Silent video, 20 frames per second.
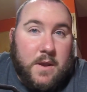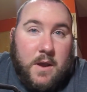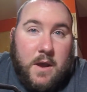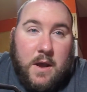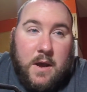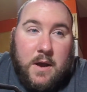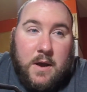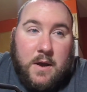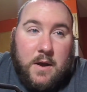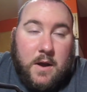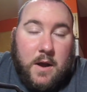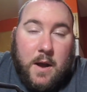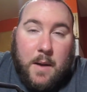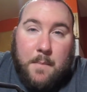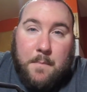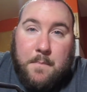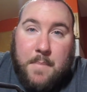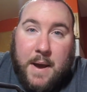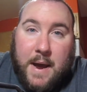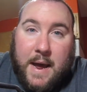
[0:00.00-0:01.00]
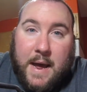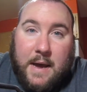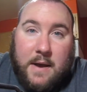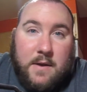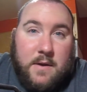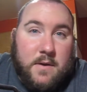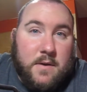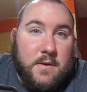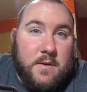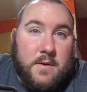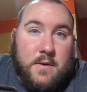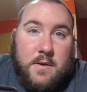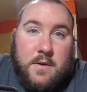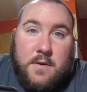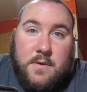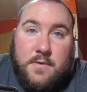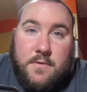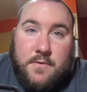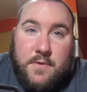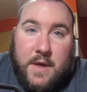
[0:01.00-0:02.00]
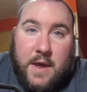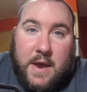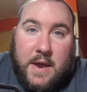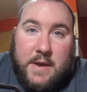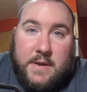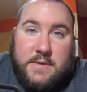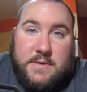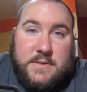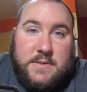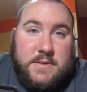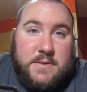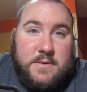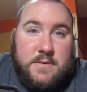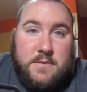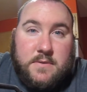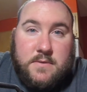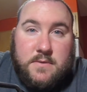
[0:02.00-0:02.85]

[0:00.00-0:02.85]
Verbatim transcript: Uh, I'm back. Thanks.